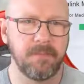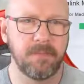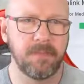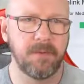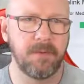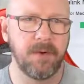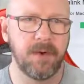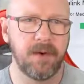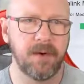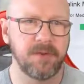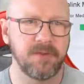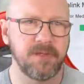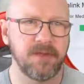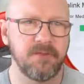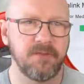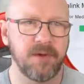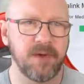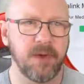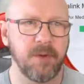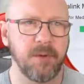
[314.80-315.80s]
right, so
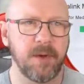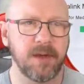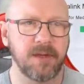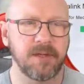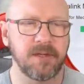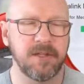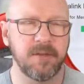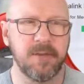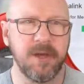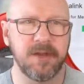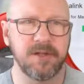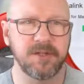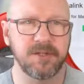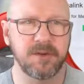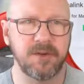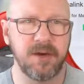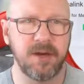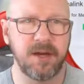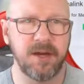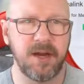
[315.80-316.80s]
if we go back to the main
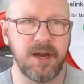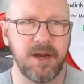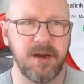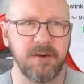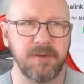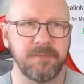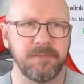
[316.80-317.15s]
screen here,